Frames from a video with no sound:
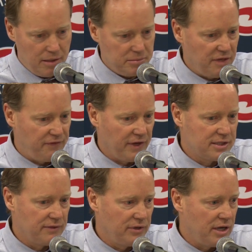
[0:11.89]

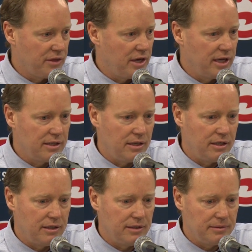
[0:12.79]
Defensively, I thought,
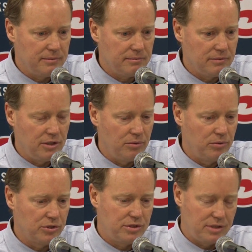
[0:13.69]
you know,
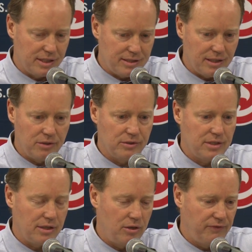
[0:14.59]
we're continuing
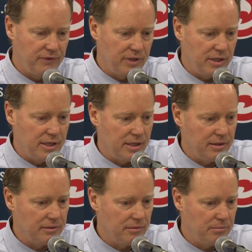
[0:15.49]
to hopefully
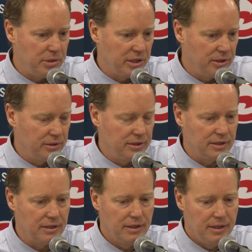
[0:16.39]
build
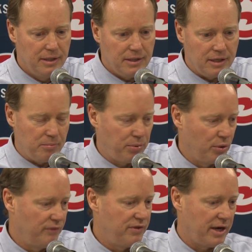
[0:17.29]
and
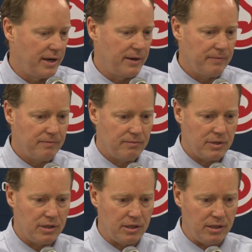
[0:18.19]
improve there.
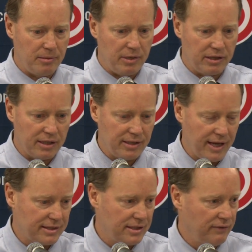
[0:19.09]
I thought the
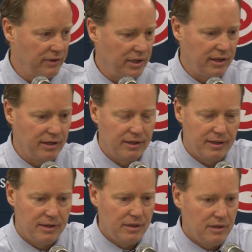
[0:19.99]
activity
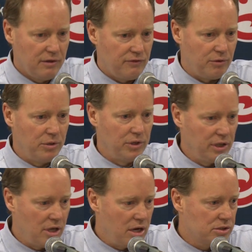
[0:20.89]
for really
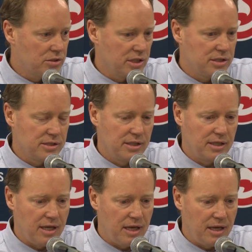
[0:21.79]
long stretches of
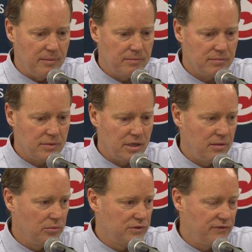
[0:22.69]
the game
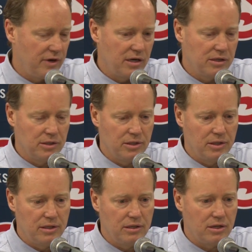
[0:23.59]
was very good, and the